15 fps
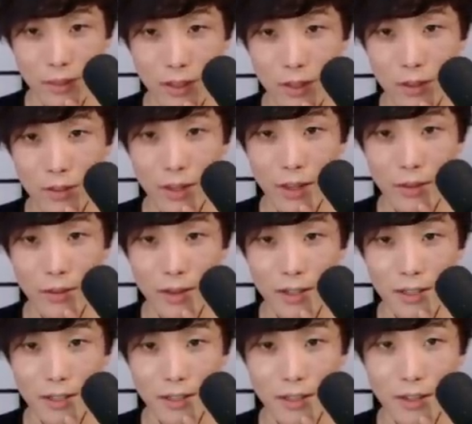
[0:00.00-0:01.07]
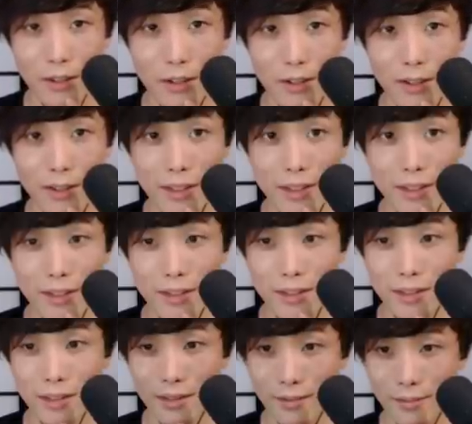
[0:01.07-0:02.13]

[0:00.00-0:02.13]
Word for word: Okay, right here, I think.